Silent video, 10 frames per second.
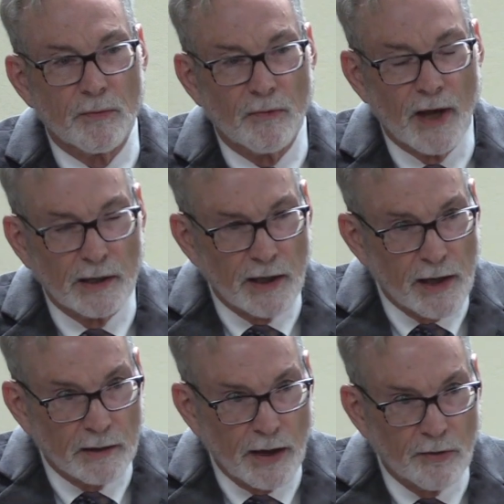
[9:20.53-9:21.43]

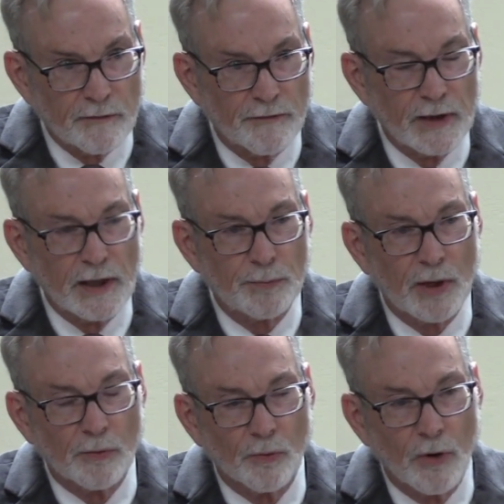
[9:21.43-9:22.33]
León
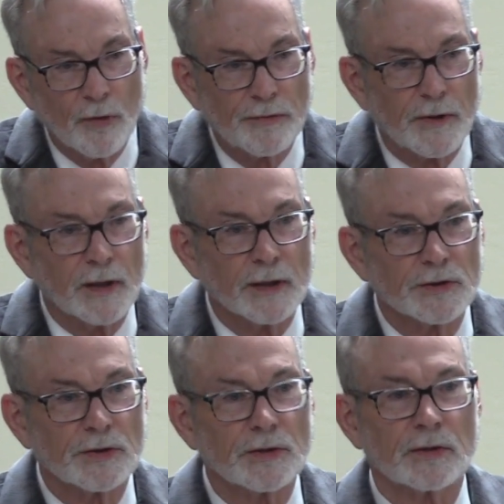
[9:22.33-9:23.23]
Felipe wrote
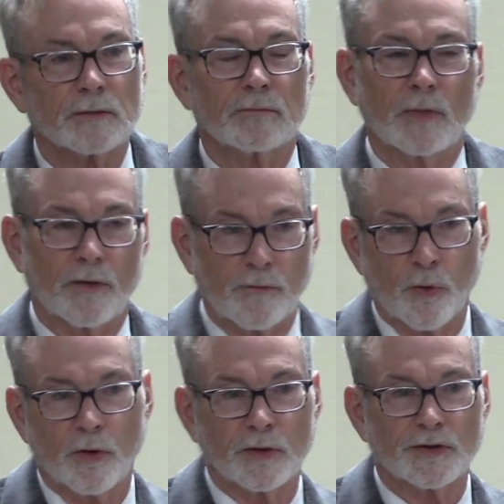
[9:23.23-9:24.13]
this, of
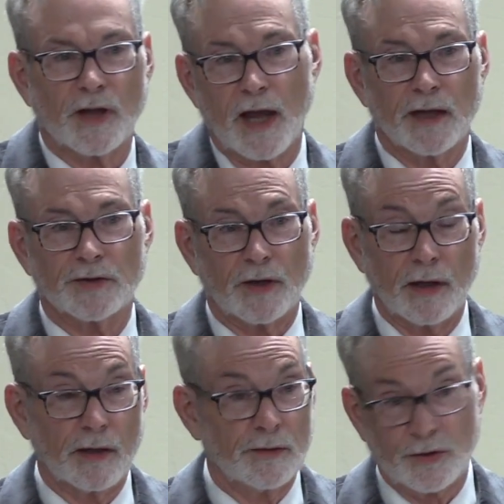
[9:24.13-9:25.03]
course, as
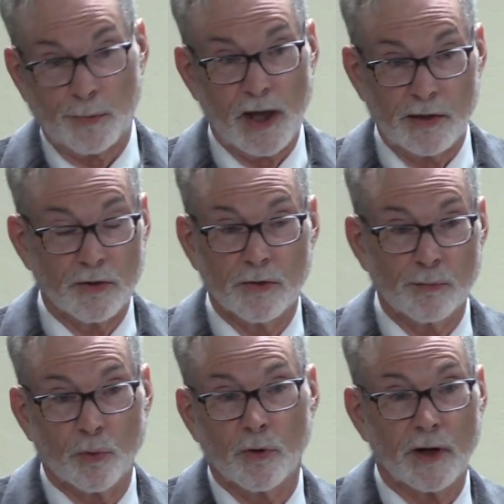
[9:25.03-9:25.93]
a Spaniard
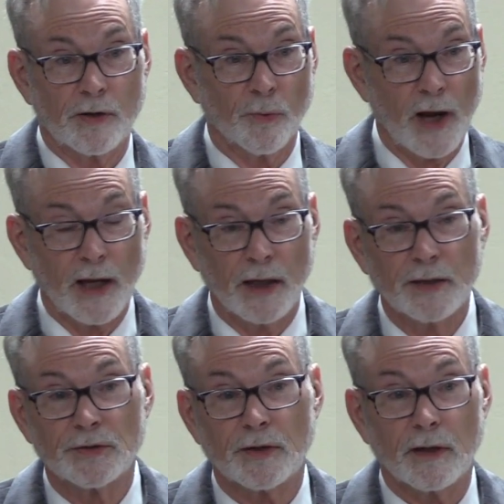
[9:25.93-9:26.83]
born and
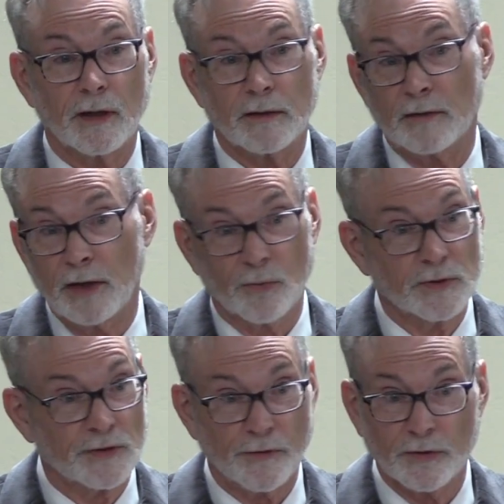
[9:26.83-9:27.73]
raised, and it
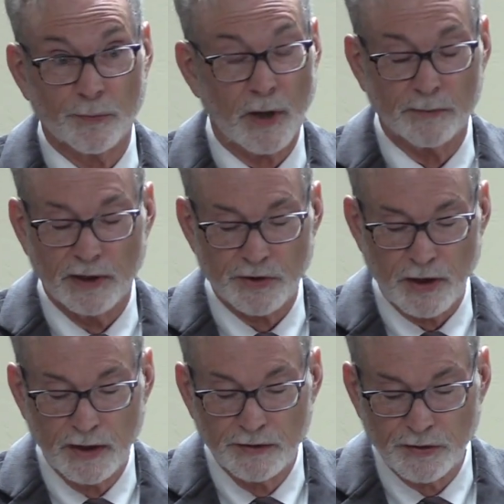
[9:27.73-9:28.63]
was first published
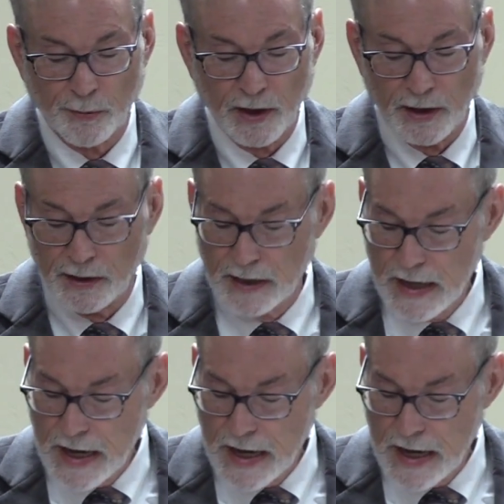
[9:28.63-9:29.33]
in Spain.